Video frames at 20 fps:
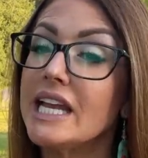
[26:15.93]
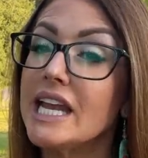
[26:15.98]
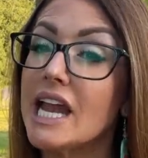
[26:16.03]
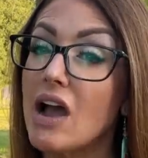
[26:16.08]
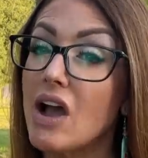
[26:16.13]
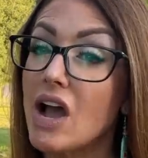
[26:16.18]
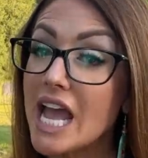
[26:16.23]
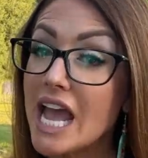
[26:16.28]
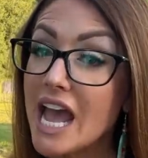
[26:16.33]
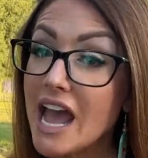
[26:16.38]

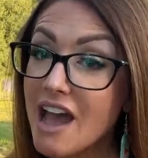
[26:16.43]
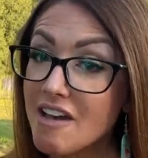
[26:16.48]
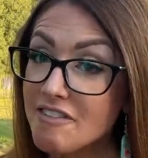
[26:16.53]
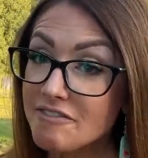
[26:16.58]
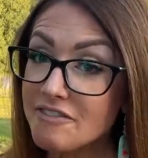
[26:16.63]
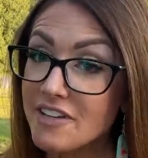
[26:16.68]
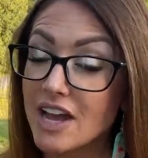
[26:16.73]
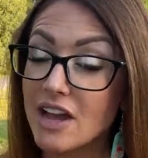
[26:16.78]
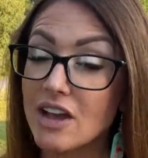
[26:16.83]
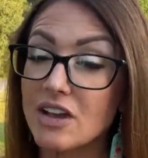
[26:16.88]
Now, I have
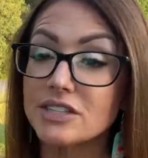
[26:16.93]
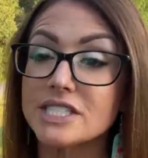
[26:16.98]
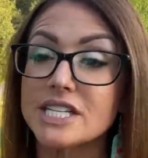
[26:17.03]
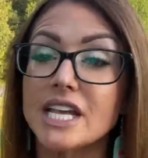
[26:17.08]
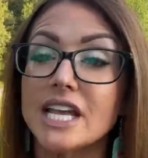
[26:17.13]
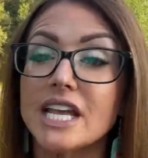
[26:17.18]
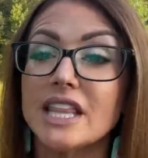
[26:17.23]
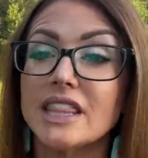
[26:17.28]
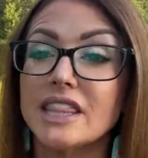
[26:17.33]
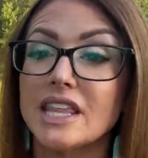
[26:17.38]
found
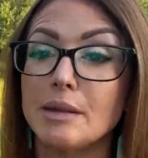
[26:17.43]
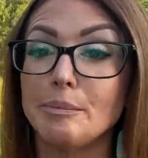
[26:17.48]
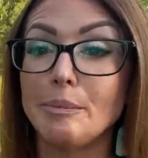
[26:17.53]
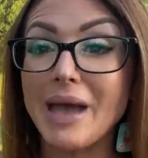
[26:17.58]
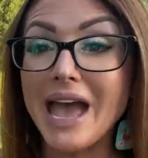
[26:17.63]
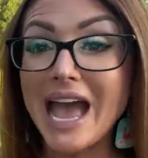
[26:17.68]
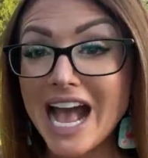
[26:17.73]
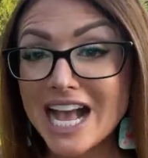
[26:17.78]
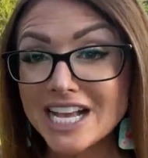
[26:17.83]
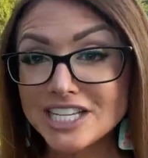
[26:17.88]
that
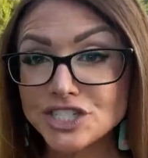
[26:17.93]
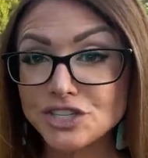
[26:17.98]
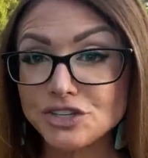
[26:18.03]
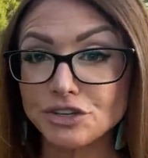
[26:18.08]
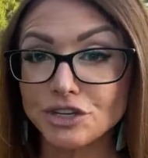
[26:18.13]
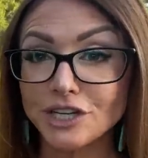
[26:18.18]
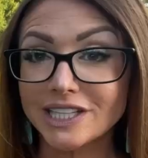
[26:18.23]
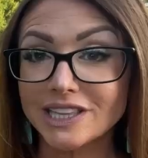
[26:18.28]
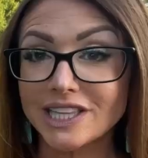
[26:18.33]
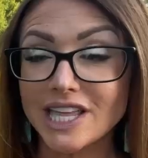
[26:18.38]

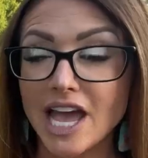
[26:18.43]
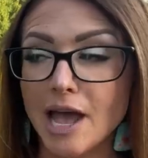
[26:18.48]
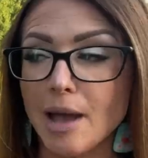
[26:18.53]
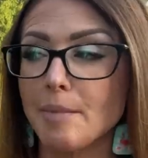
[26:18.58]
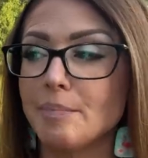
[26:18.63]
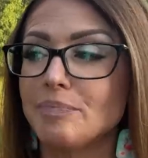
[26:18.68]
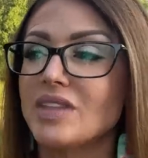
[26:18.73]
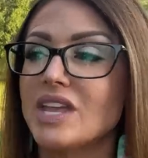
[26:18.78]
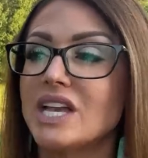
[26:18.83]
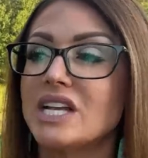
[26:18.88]
pasturing
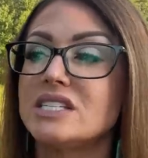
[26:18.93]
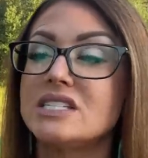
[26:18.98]
them